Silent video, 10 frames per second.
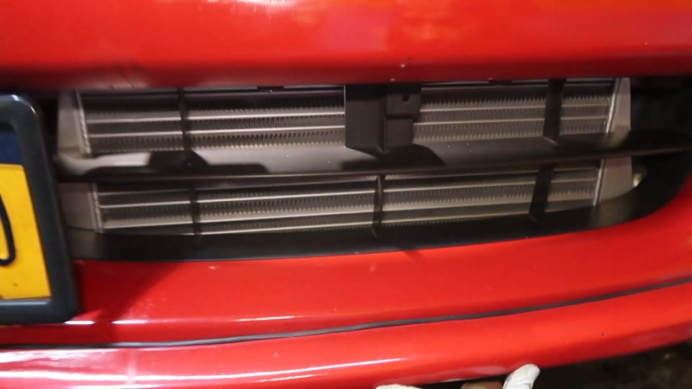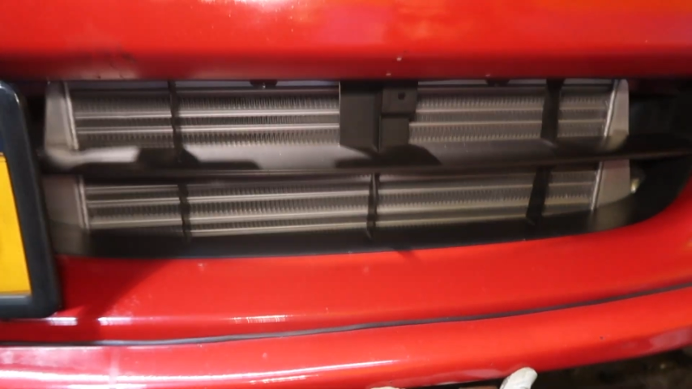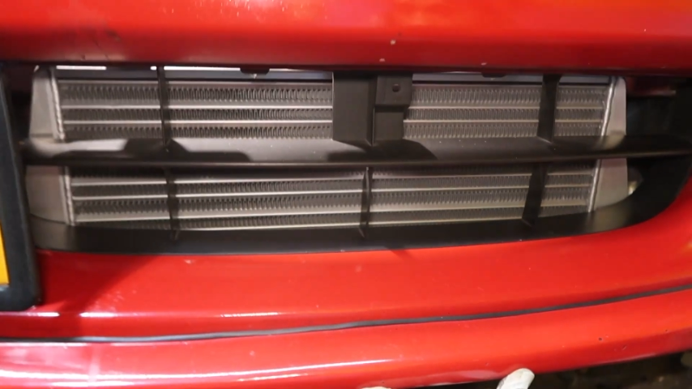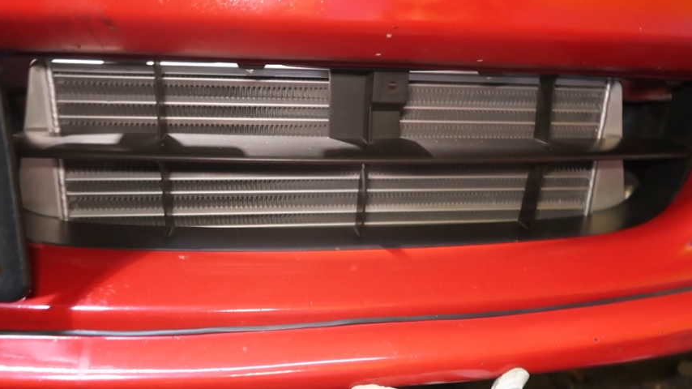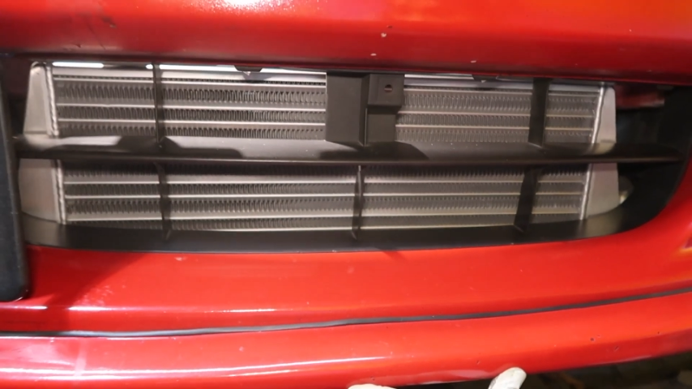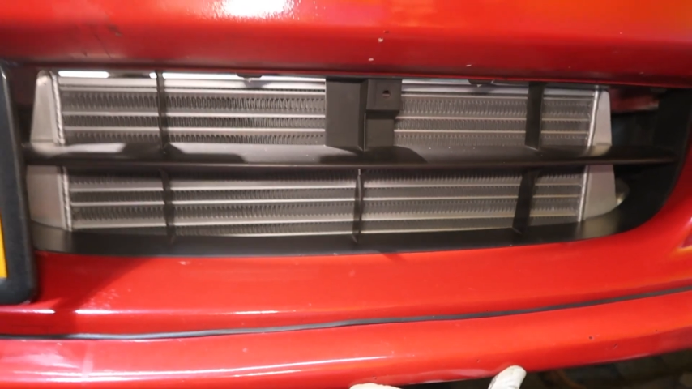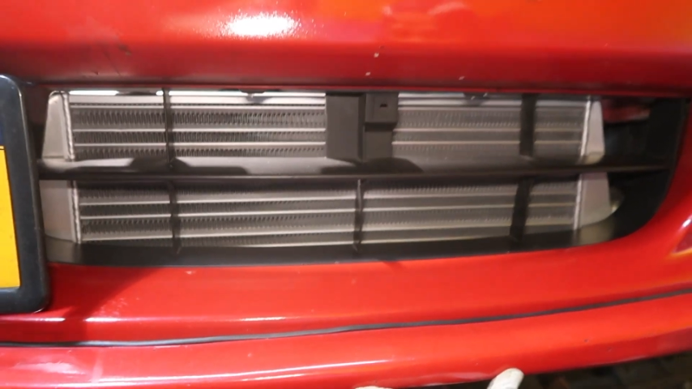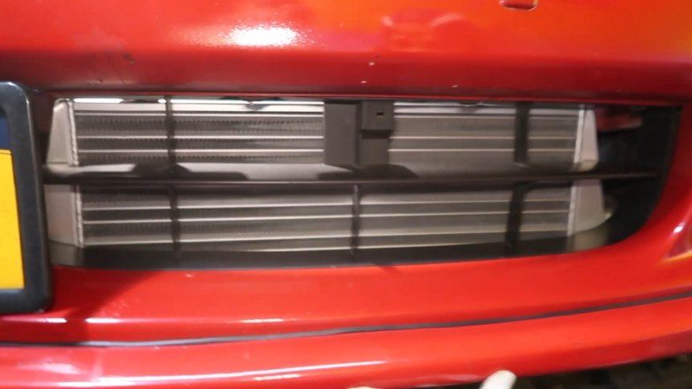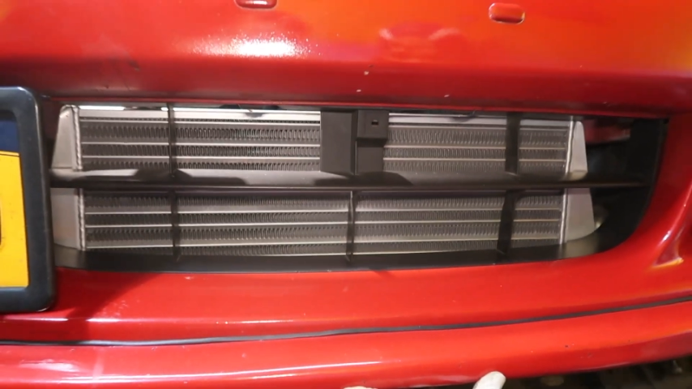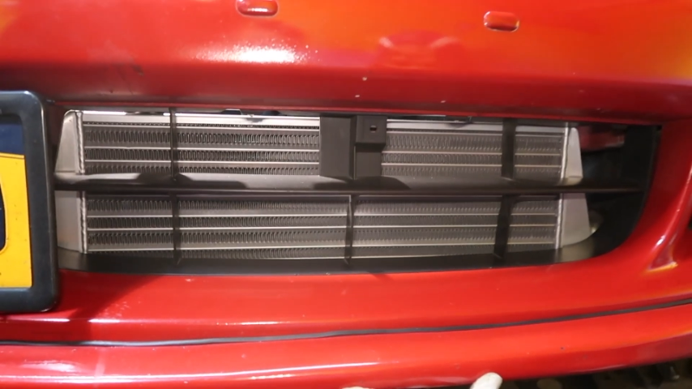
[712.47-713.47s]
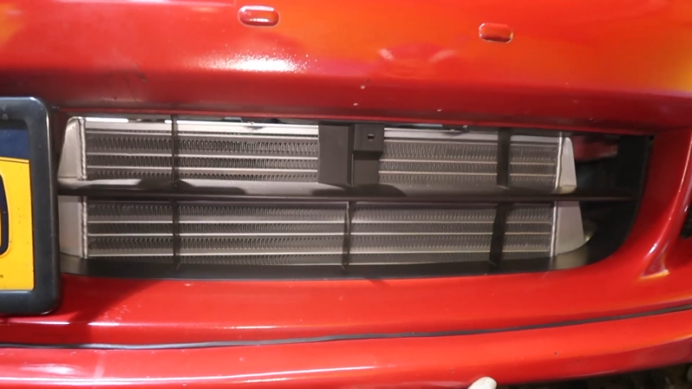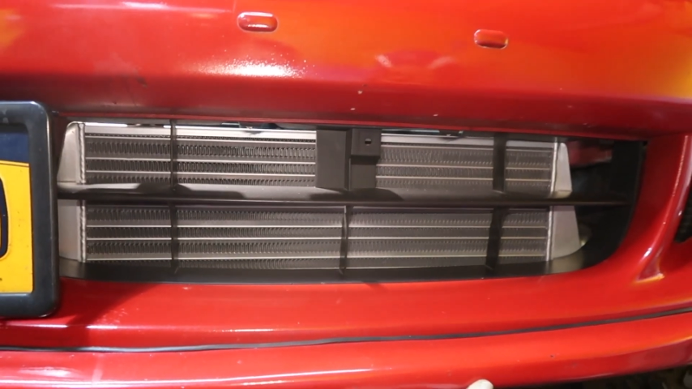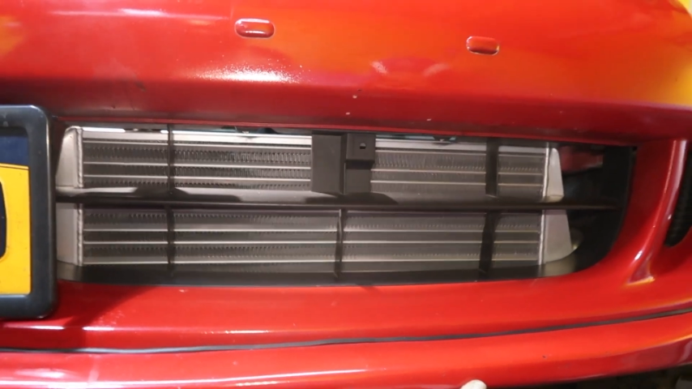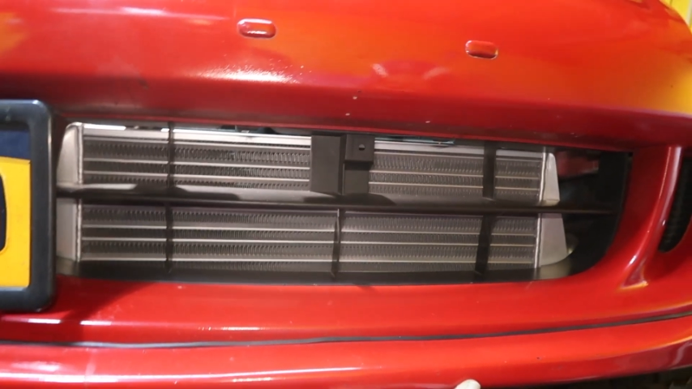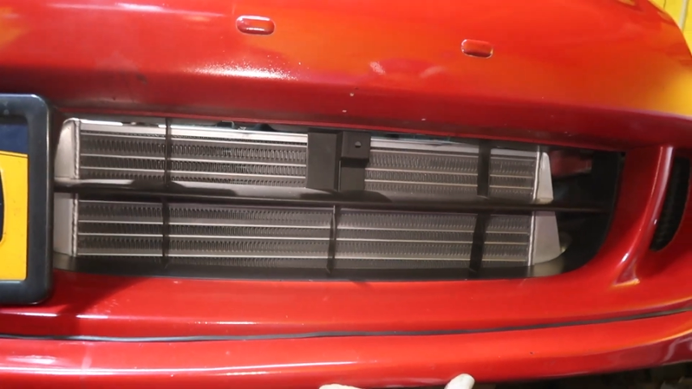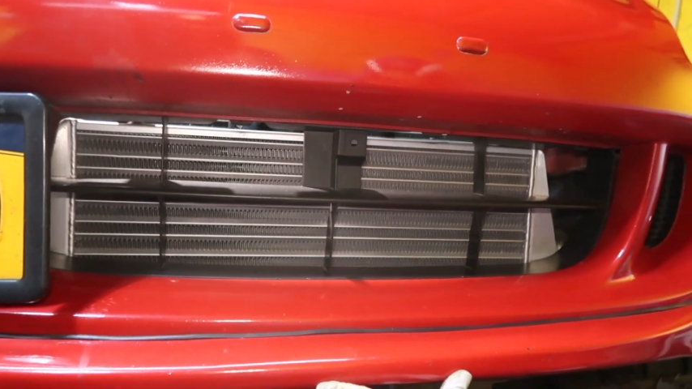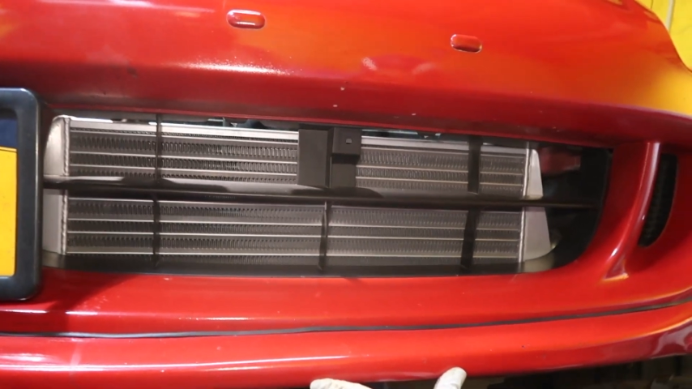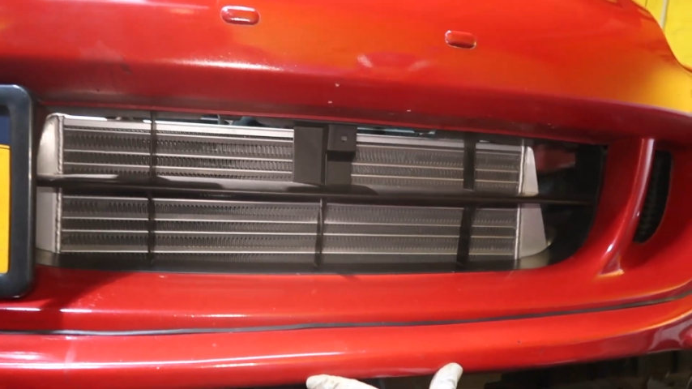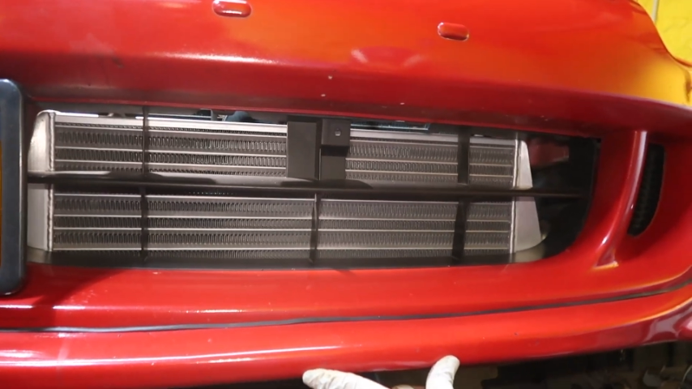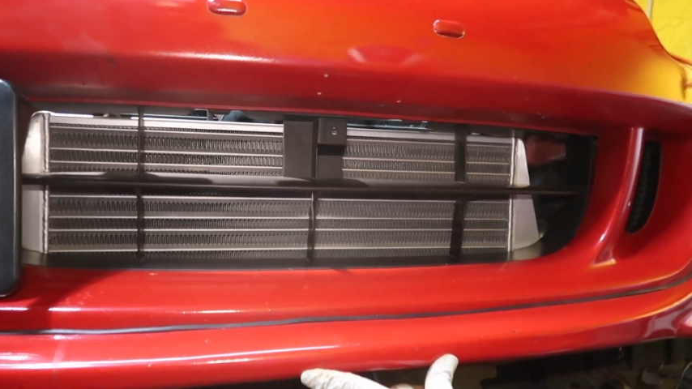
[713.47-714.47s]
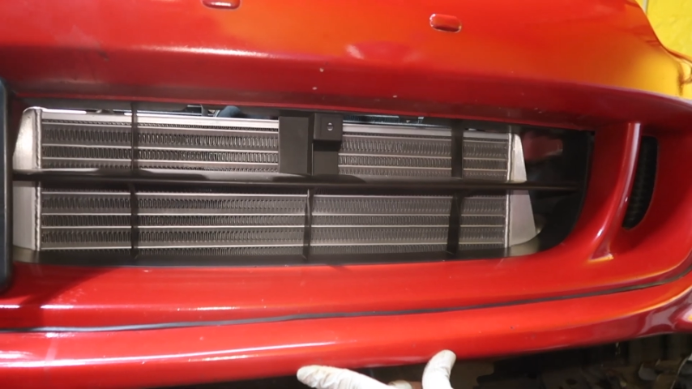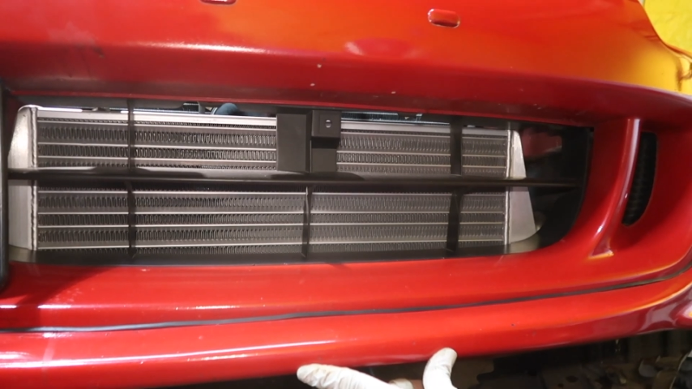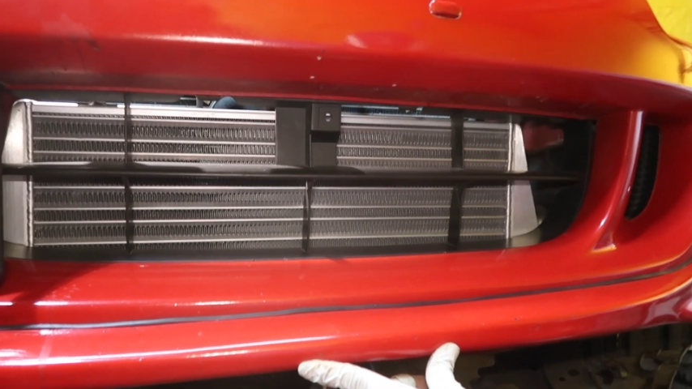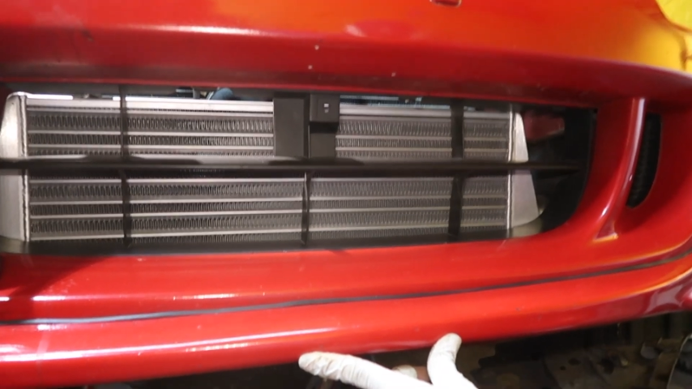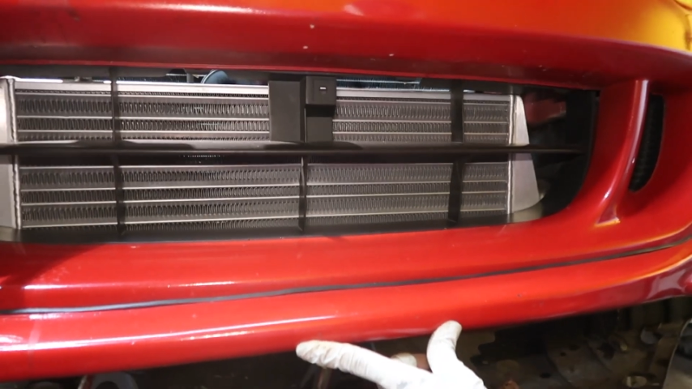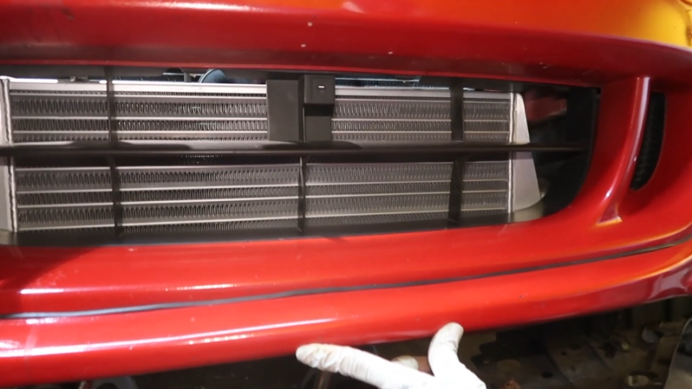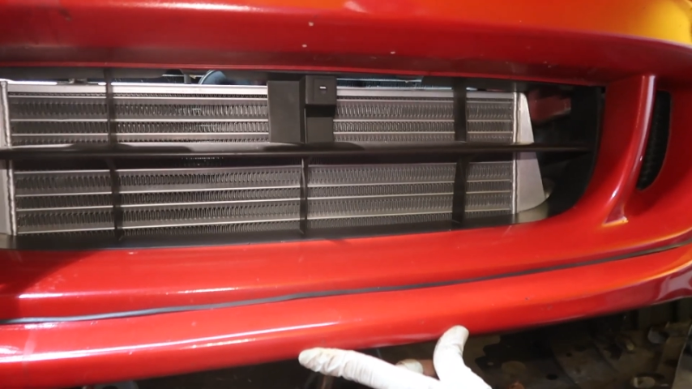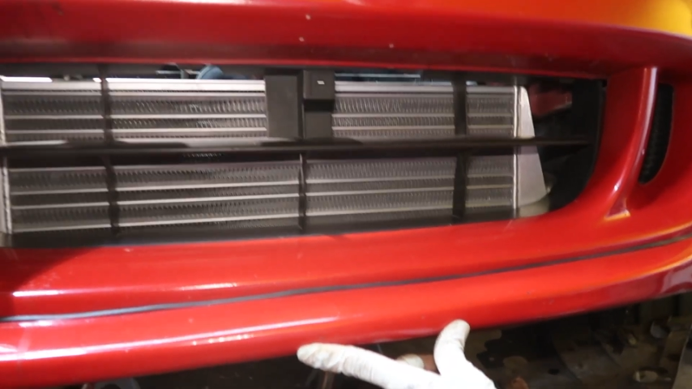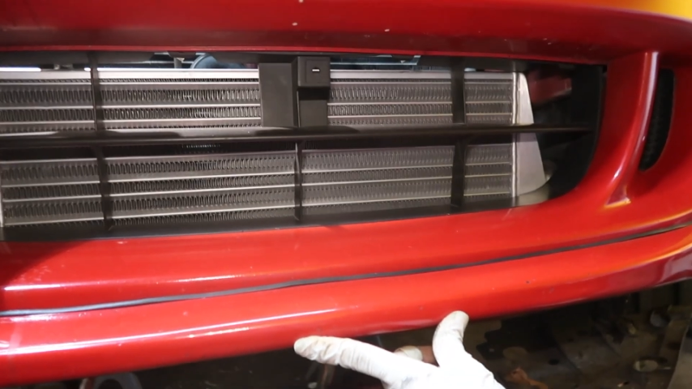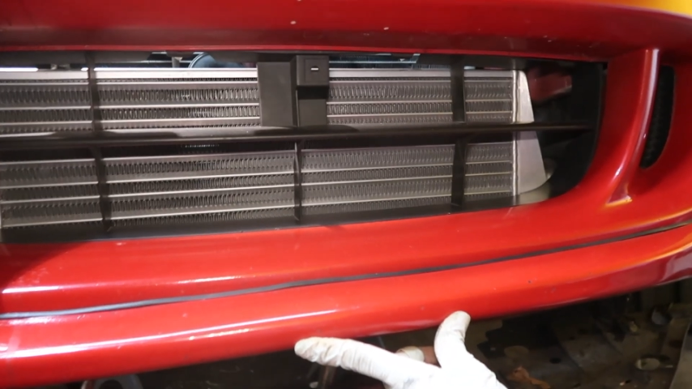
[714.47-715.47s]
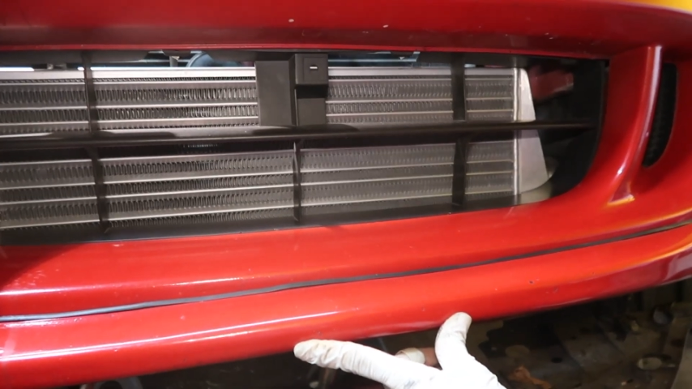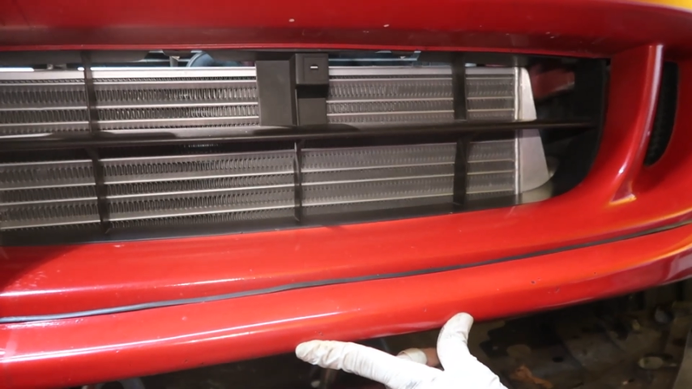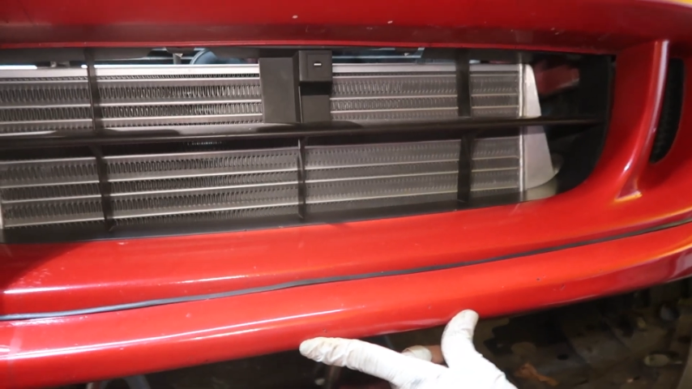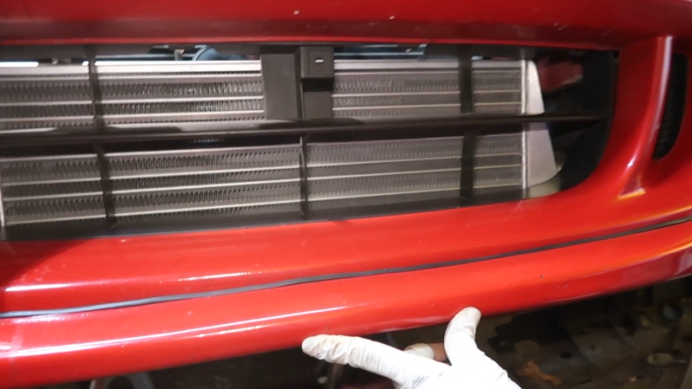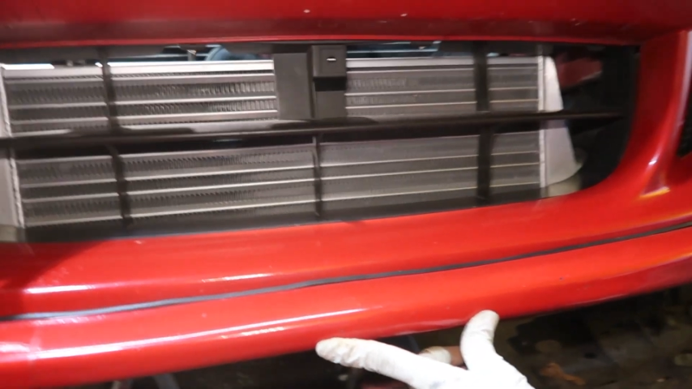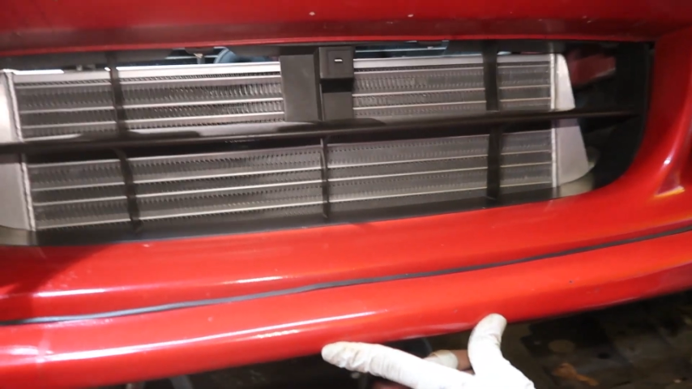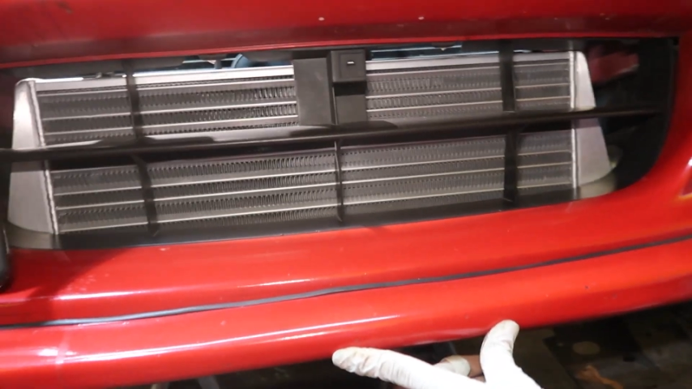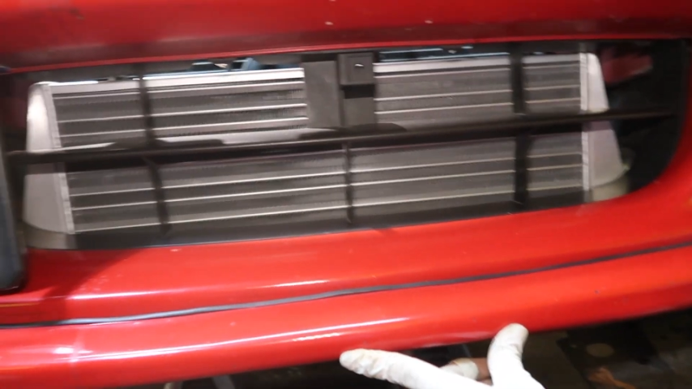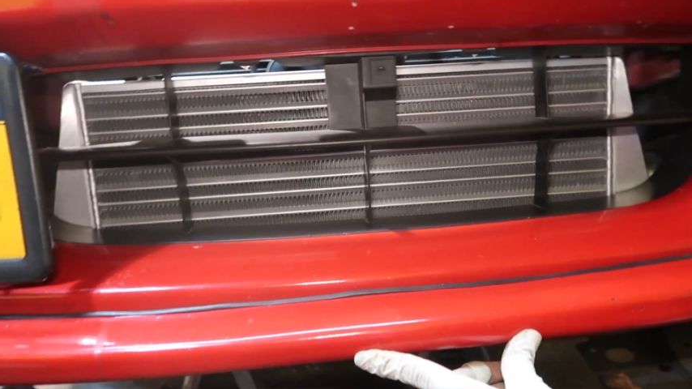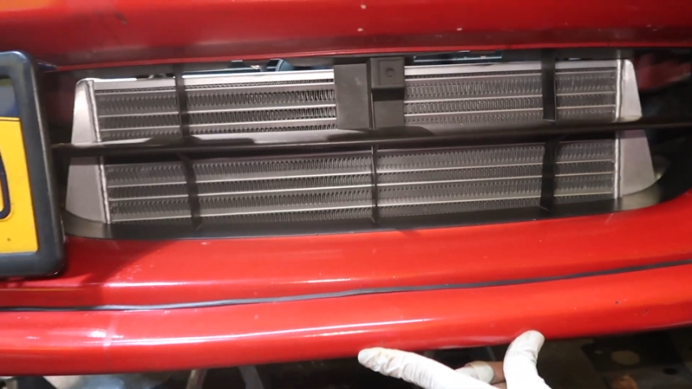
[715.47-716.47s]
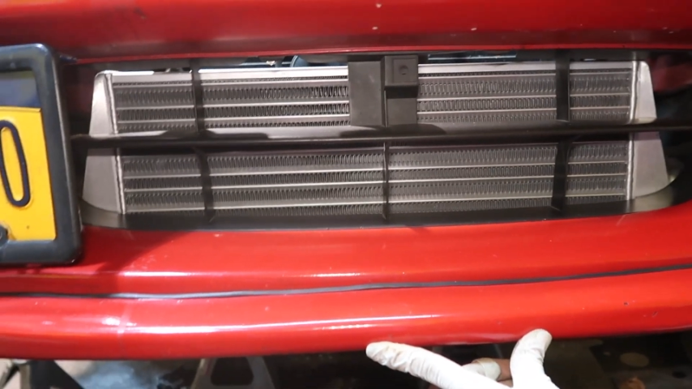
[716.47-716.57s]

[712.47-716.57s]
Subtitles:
[unreadable: no face in view]